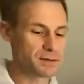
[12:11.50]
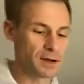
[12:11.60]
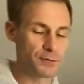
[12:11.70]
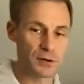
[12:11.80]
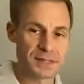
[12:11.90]

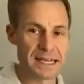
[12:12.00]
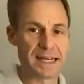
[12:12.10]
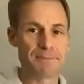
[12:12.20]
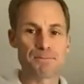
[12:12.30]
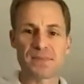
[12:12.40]
of your
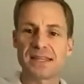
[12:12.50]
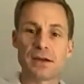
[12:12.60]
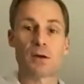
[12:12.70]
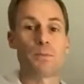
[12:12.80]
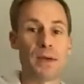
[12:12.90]
team, then
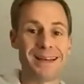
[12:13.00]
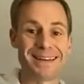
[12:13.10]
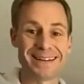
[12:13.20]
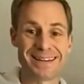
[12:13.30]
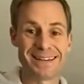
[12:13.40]
their
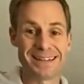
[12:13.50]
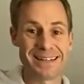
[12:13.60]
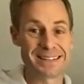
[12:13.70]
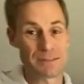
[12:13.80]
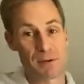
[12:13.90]
opinion
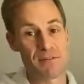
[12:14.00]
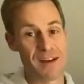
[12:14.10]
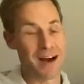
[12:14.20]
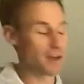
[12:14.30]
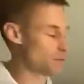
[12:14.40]
needs to be
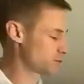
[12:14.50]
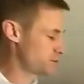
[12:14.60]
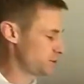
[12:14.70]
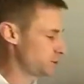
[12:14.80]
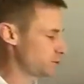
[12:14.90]
valuable
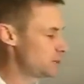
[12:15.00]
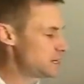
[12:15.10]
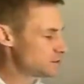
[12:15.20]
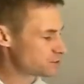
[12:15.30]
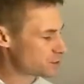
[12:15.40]
to you.
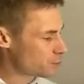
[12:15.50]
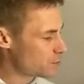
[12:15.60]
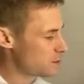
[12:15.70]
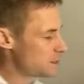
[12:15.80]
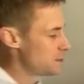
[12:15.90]
So
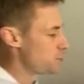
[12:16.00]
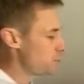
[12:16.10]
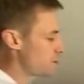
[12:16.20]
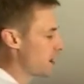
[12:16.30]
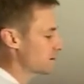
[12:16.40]

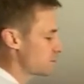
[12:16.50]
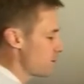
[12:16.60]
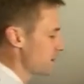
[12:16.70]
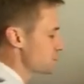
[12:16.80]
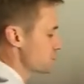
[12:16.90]
you've got to
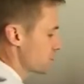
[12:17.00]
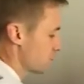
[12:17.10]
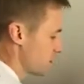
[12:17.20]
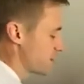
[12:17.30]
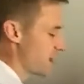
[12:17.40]
make
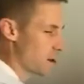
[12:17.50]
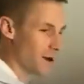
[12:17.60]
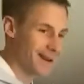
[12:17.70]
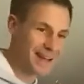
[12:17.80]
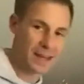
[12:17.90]
sure that they
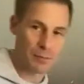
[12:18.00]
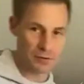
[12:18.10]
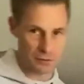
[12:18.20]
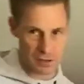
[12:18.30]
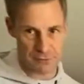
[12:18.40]
are a
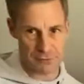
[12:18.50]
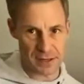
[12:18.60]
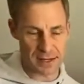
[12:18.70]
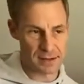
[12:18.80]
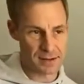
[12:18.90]
chemistry
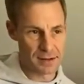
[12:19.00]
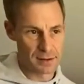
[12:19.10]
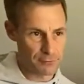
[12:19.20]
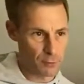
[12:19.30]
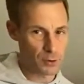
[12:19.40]
fit
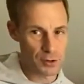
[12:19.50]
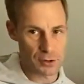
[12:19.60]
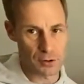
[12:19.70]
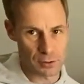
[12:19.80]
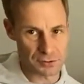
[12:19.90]
for
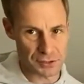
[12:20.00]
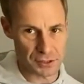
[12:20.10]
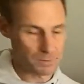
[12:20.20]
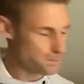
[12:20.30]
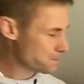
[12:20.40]
your
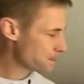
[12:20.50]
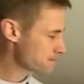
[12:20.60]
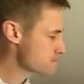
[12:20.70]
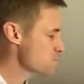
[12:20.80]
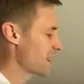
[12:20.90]
culture.
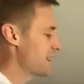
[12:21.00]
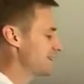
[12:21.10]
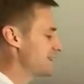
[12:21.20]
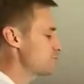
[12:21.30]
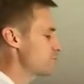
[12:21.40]

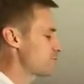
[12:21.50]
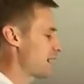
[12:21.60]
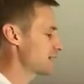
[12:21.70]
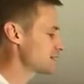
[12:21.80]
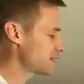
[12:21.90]
And then
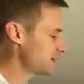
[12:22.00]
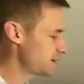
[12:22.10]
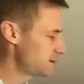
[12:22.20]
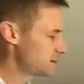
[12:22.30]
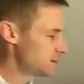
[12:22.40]
finally,